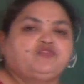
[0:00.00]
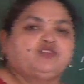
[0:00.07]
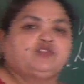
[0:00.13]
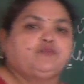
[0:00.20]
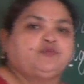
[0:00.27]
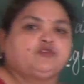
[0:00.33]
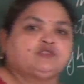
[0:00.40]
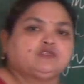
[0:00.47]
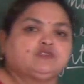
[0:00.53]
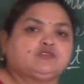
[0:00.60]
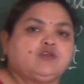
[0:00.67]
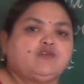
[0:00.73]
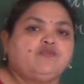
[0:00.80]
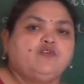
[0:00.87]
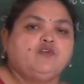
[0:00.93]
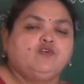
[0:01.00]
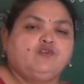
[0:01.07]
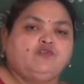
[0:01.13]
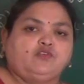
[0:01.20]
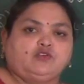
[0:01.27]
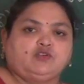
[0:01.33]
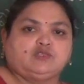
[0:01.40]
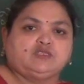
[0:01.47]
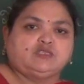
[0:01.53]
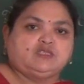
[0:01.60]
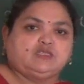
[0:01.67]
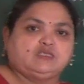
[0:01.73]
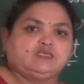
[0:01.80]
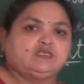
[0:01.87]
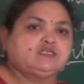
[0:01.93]
for the process of
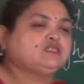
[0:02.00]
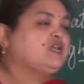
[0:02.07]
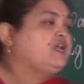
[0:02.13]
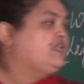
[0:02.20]
photosynthesis,